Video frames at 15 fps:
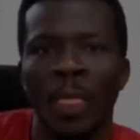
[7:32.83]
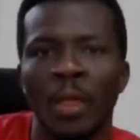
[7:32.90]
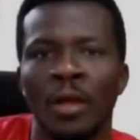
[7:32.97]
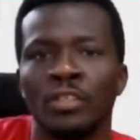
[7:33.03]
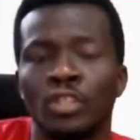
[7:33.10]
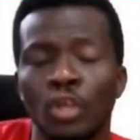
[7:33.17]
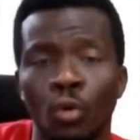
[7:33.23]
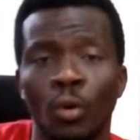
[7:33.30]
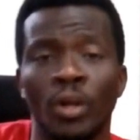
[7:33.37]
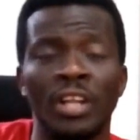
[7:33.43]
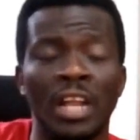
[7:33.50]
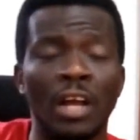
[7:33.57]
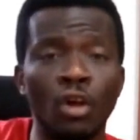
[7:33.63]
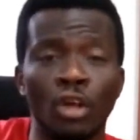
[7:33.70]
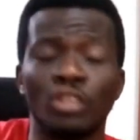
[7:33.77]
So, one
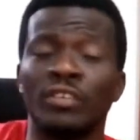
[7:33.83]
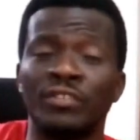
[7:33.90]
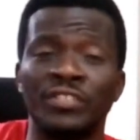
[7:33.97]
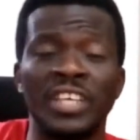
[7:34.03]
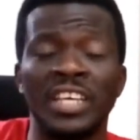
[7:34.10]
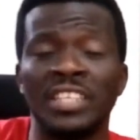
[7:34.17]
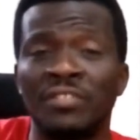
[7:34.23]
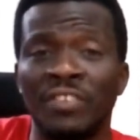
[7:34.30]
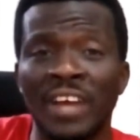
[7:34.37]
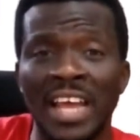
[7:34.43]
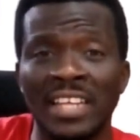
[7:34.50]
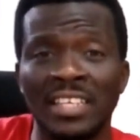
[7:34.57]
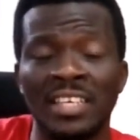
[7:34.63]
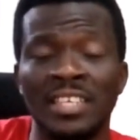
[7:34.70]
other cause of stage fright